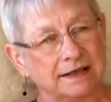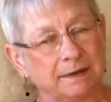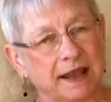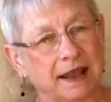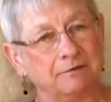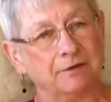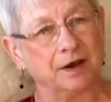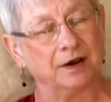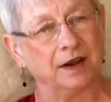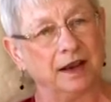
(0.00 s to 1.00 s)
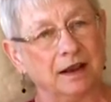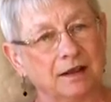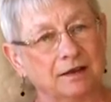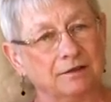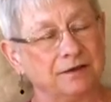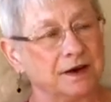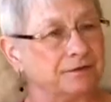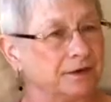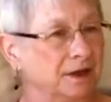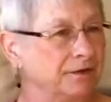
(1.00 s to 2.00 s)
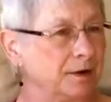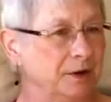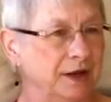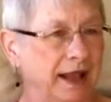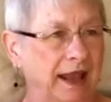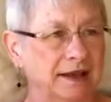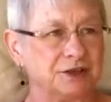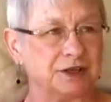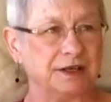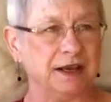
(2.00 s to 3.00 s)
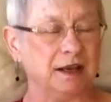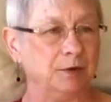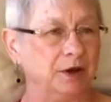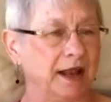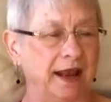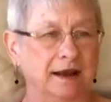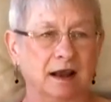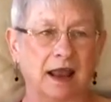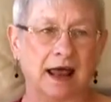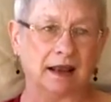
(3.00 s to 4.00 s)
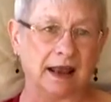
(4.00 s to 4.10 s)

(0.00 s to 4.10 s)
He became very fearful of communication. He communicated a lot